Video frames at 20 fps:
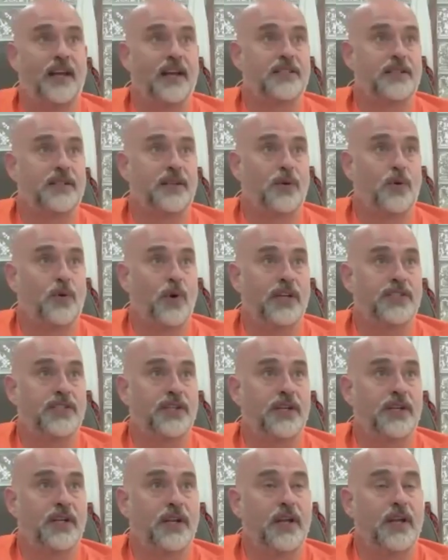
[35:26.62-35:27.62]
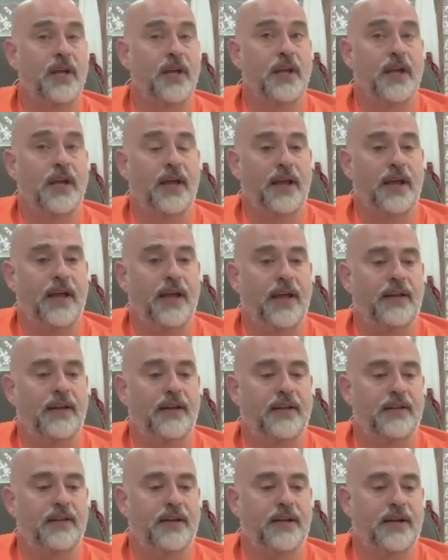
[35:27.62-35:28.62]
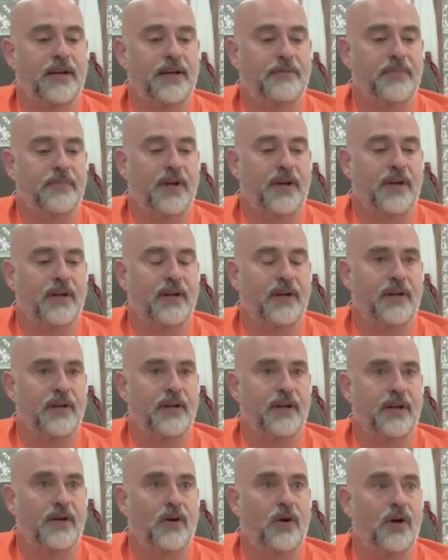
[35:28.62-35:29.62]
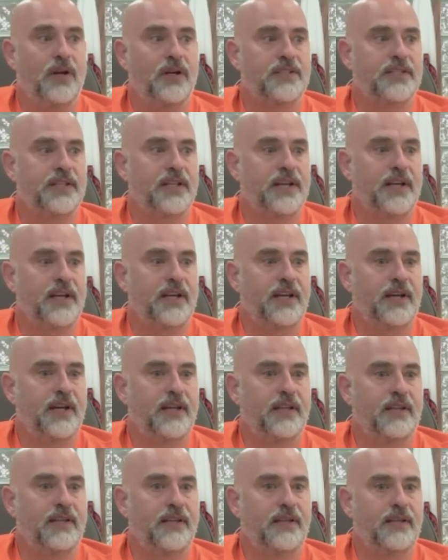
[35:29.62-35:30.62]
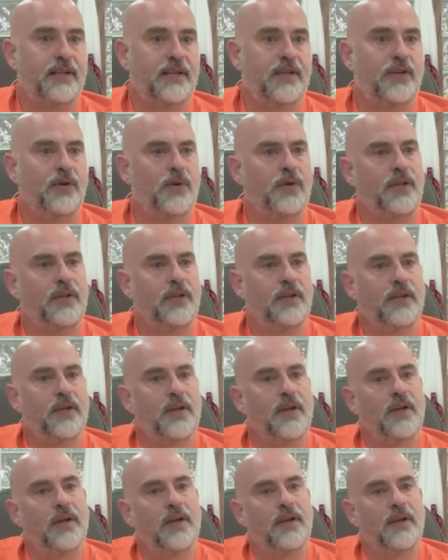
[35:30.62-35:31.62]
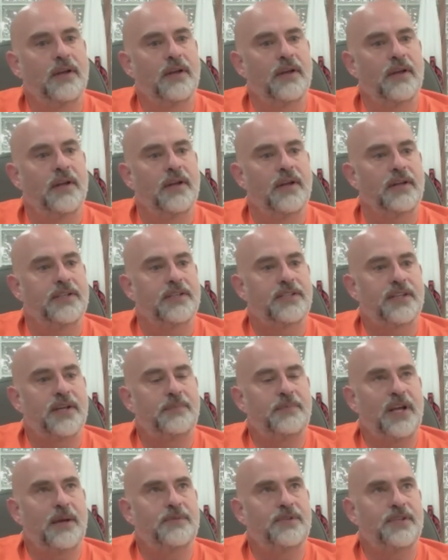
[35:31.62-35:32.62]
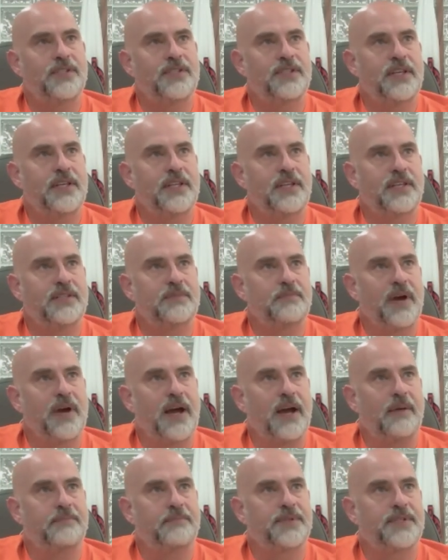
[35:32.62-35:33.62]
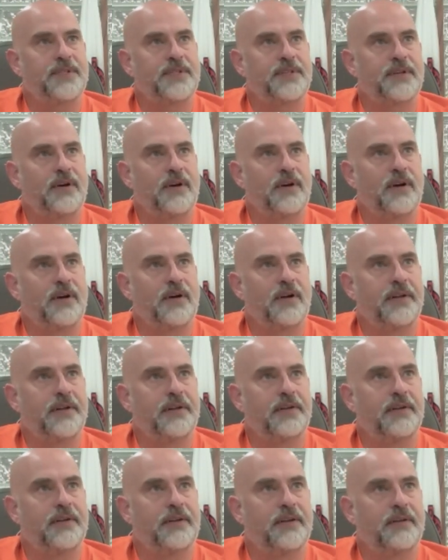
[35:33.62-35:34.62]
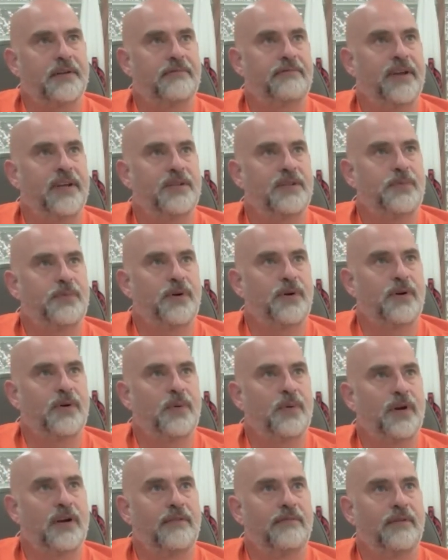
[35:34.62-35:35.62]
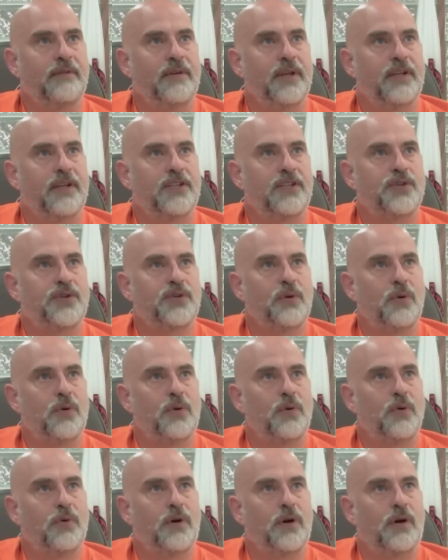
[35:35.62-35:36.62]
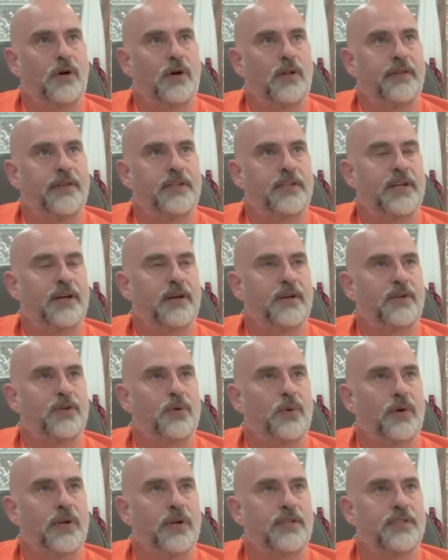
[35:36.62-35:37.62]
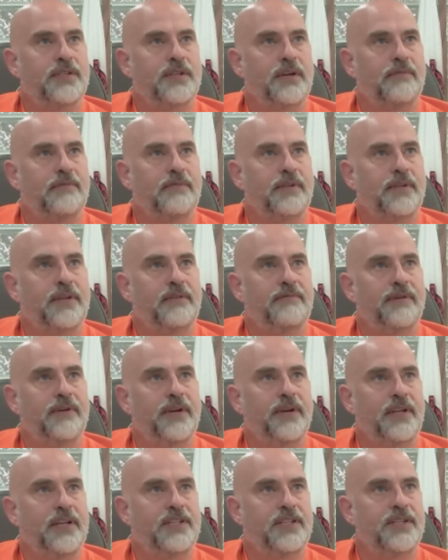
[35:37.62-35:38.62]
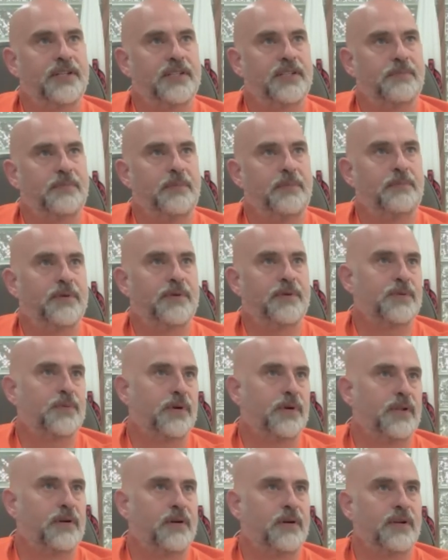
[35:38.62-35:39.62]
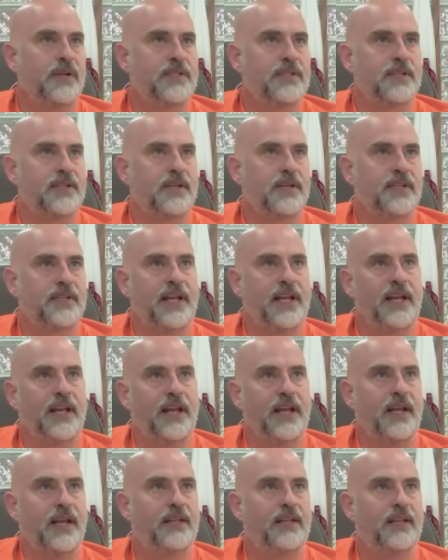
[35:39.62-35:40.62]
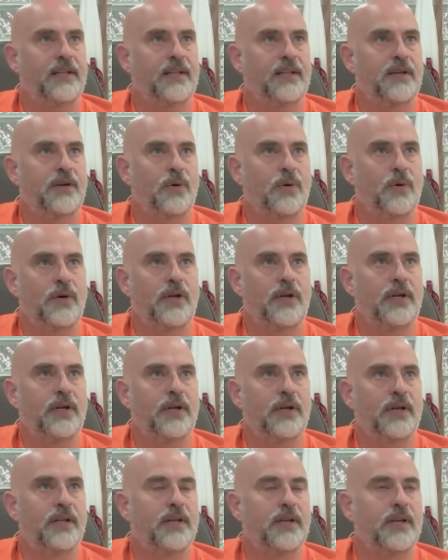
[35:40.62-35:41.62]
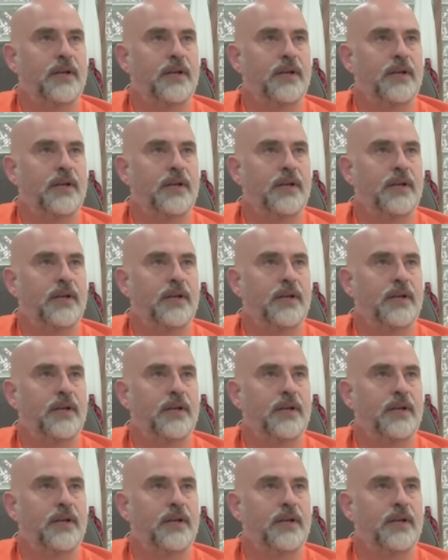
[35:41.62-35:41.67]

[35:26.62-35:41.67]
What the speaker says: excellent question. And honestly, you sometimes you see these maps on Facebook or whatever that show all the territories of the different Indigenous peoples, whether it's the Dene, the Dakota,